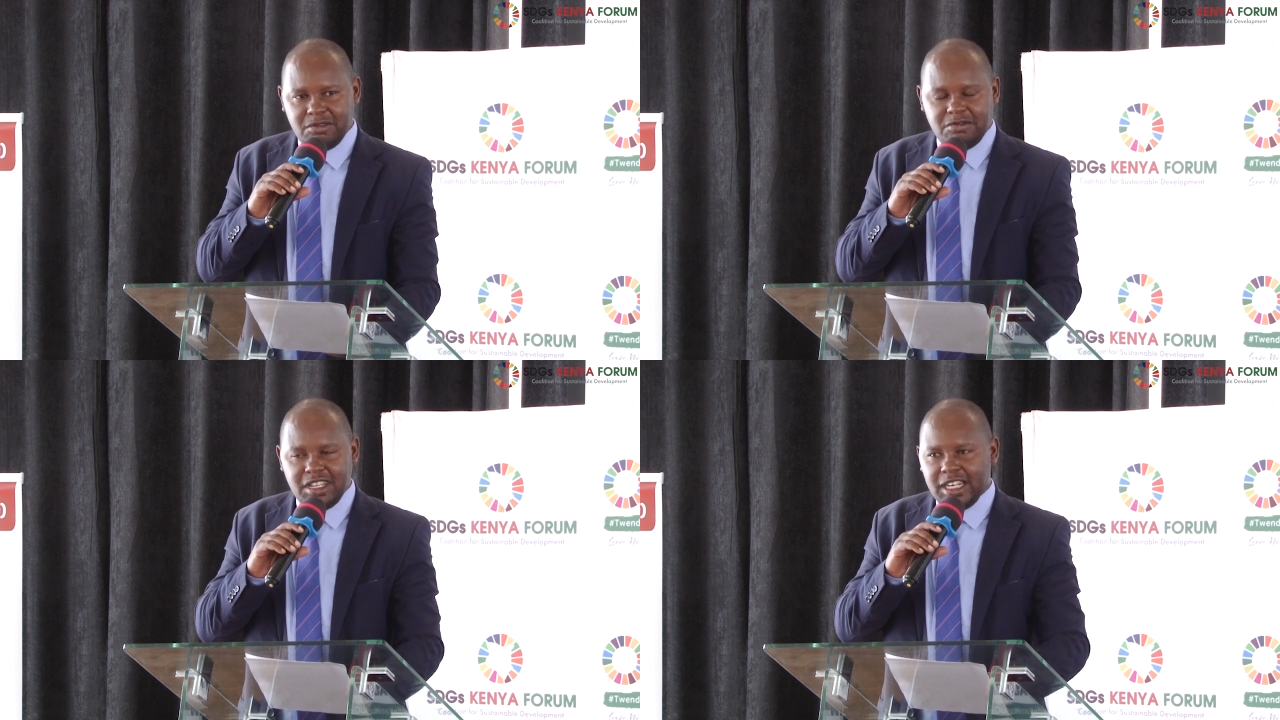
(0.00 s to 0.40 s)

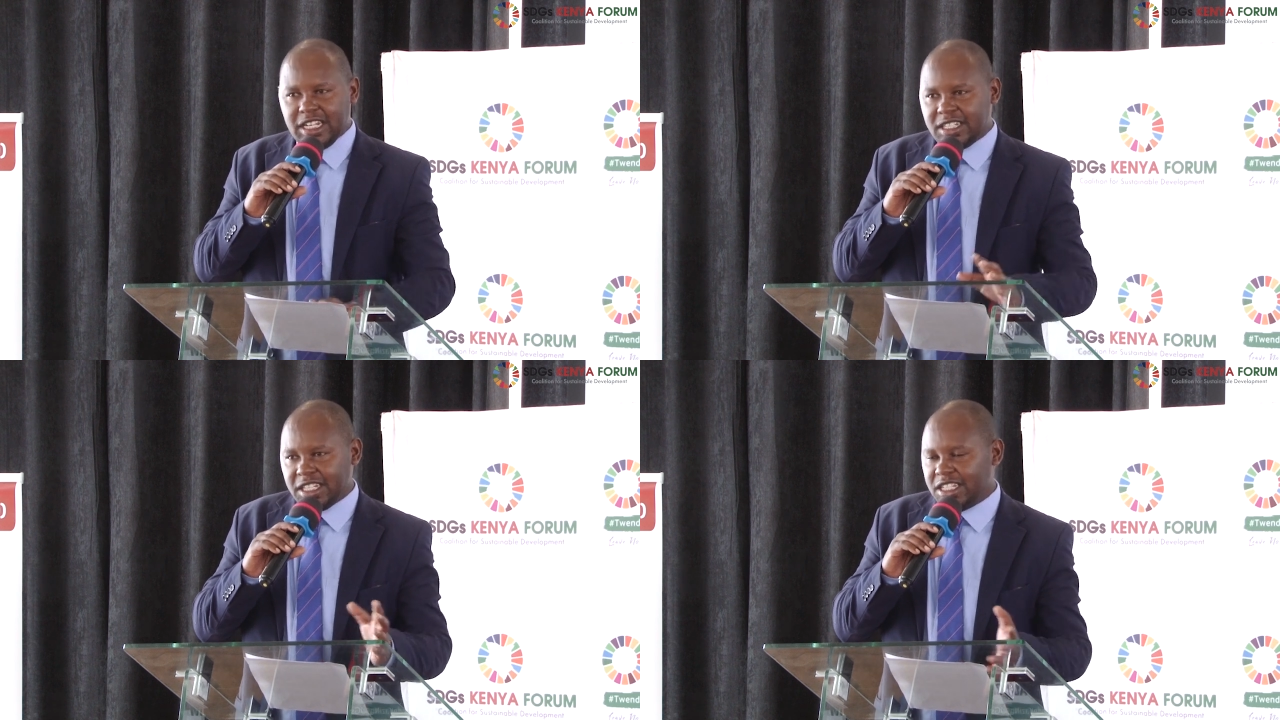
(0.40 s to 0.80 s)
we
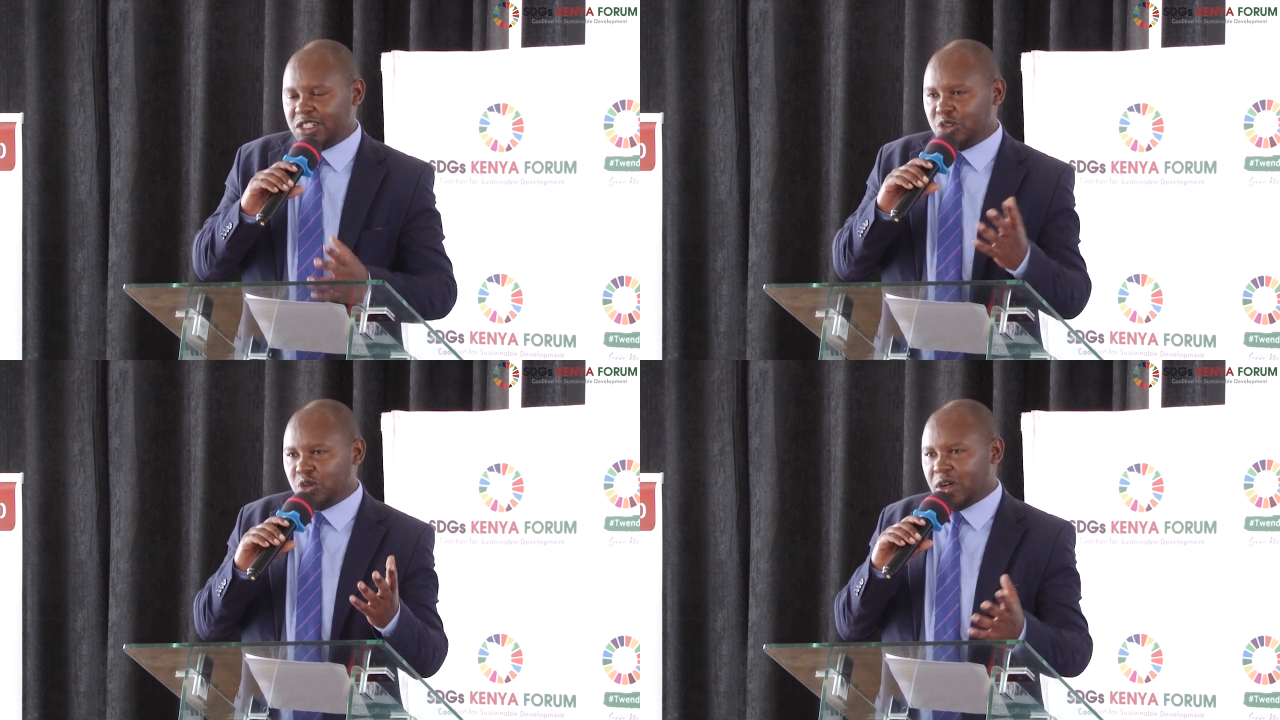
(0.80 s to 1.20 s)
undertake
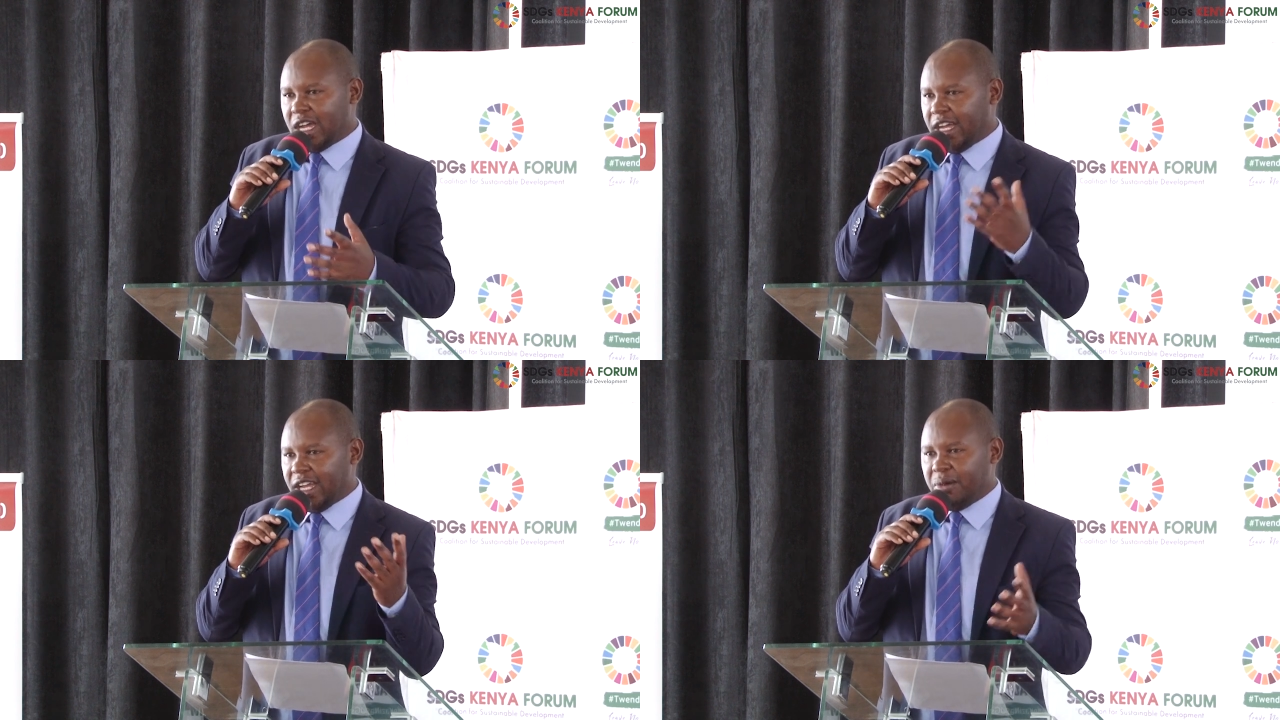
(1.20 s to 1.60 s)
it through
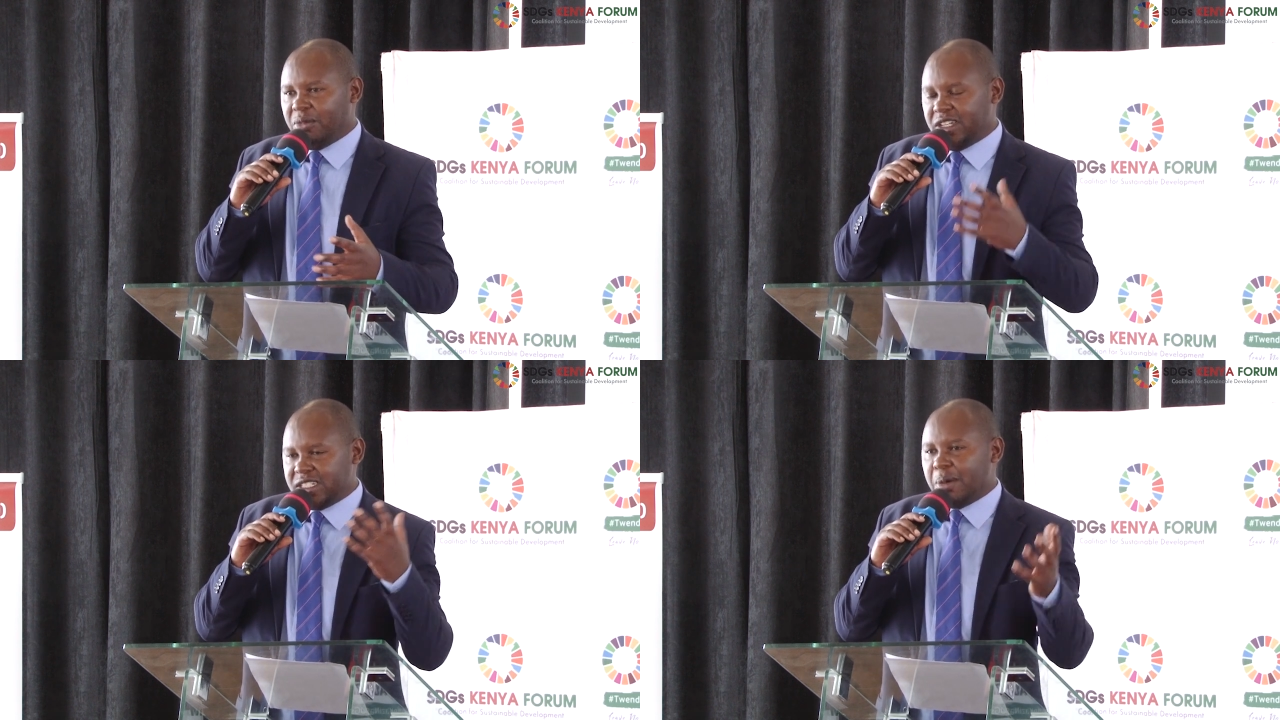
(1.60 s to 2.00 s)

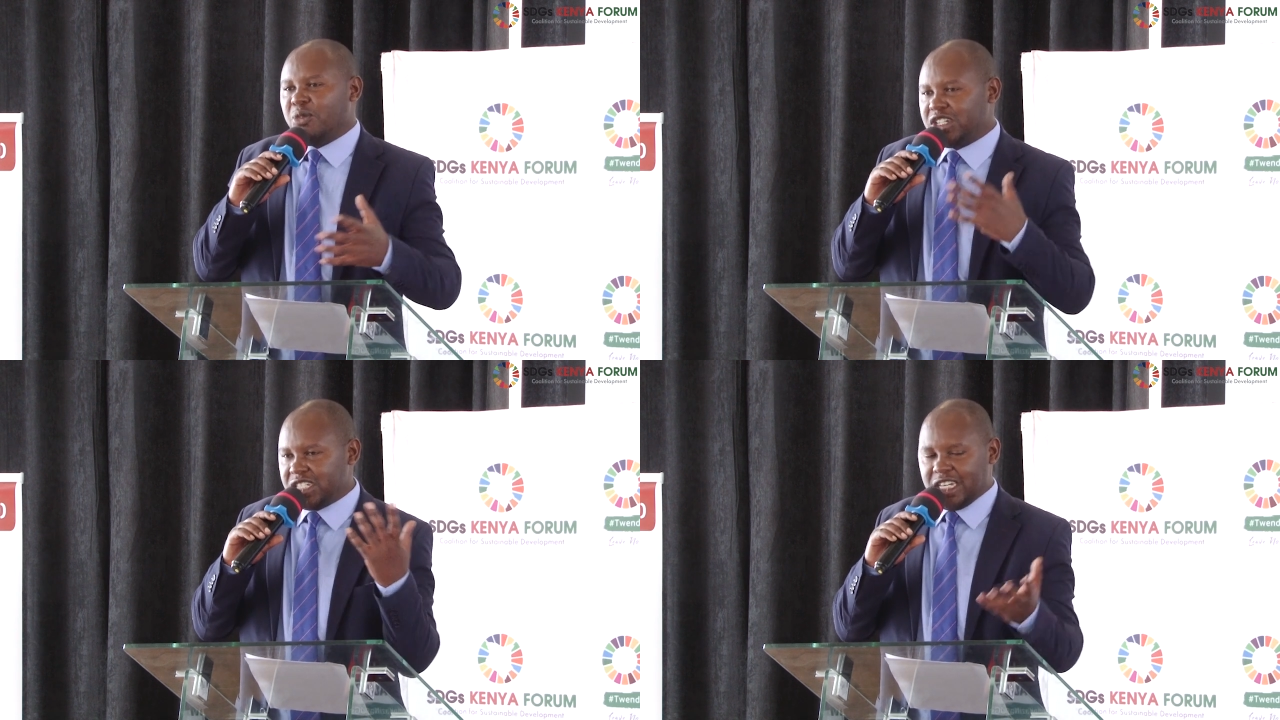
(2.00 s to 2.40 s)
is a
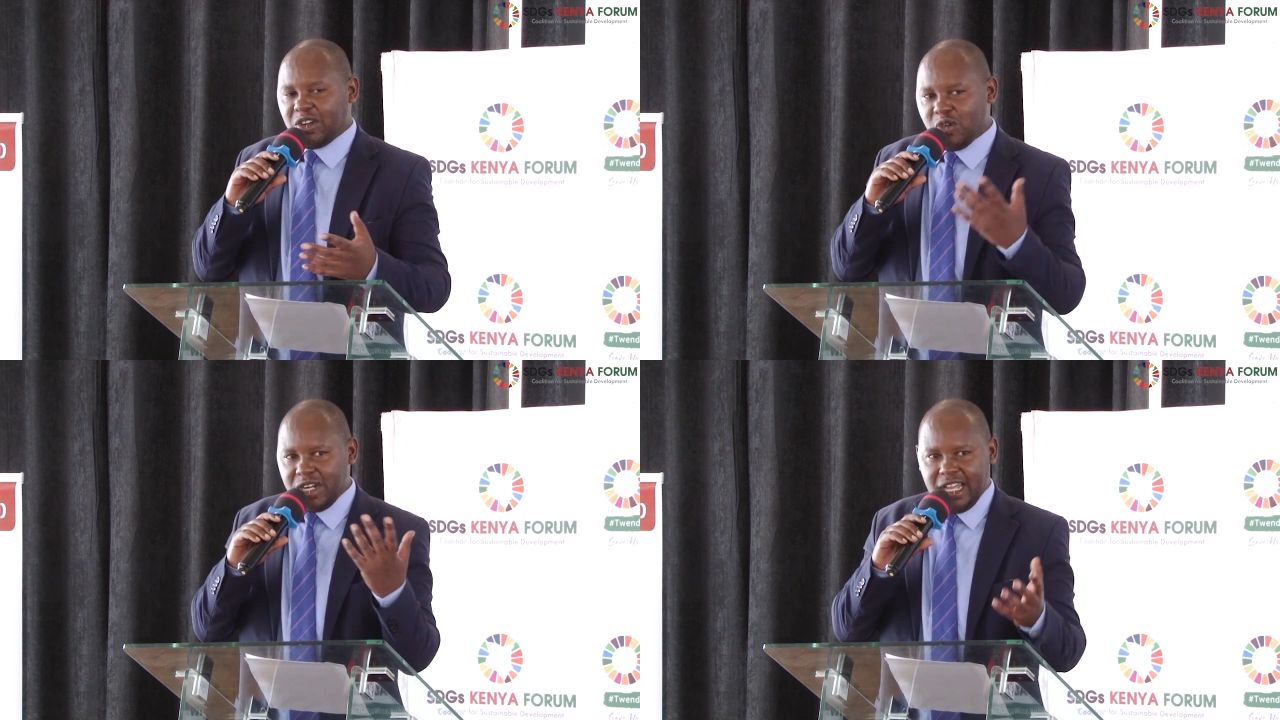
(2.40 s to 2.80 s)

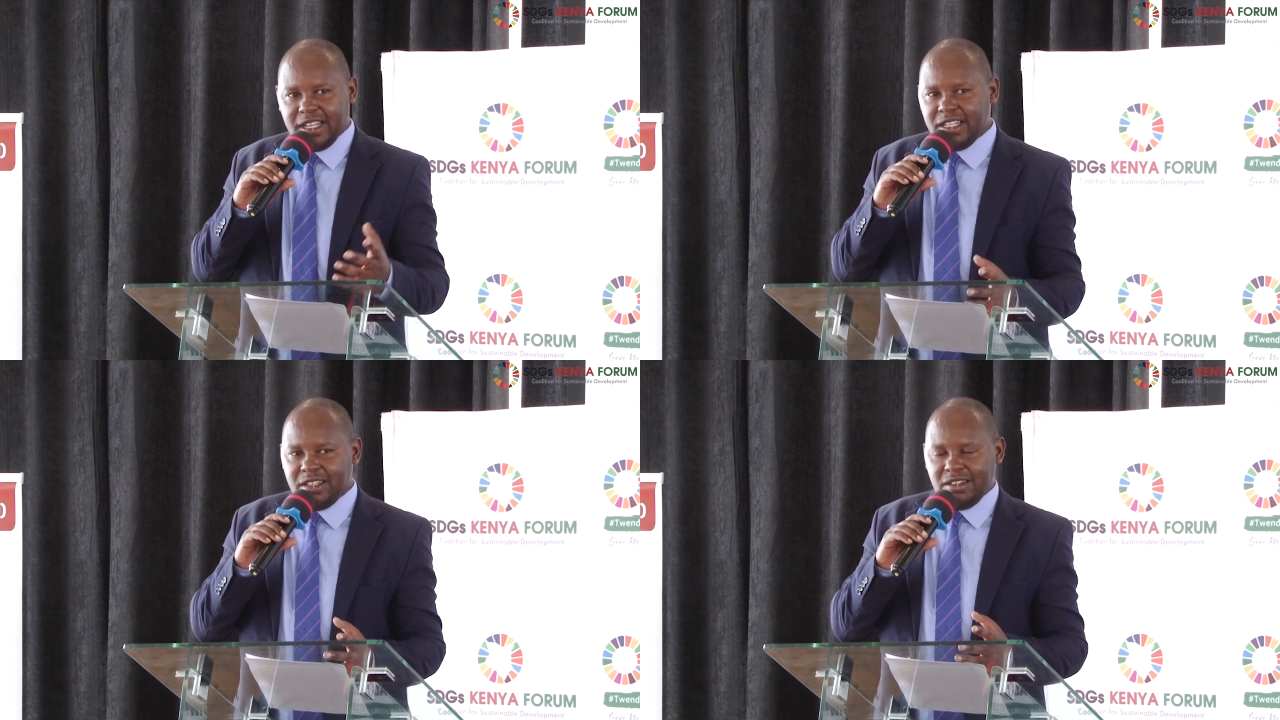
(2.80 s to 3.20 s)
multi-stakeholder.
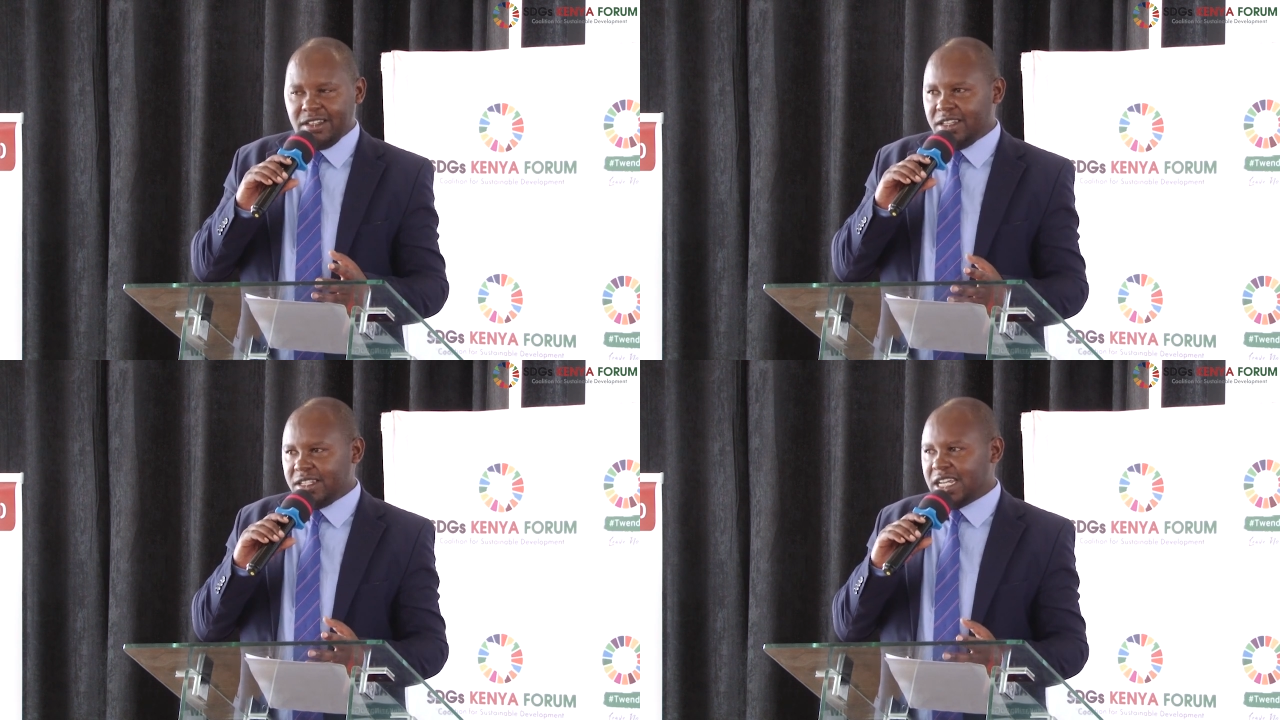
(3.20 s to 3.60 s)

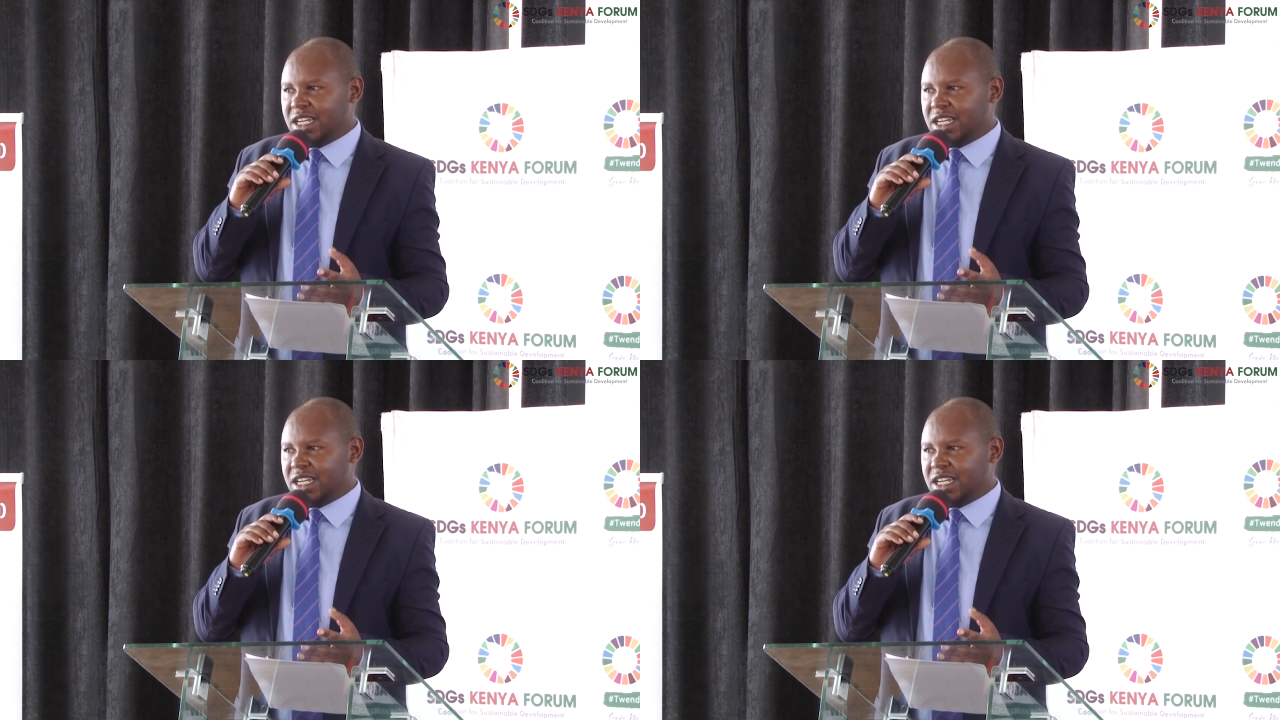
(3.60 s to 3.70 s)
As a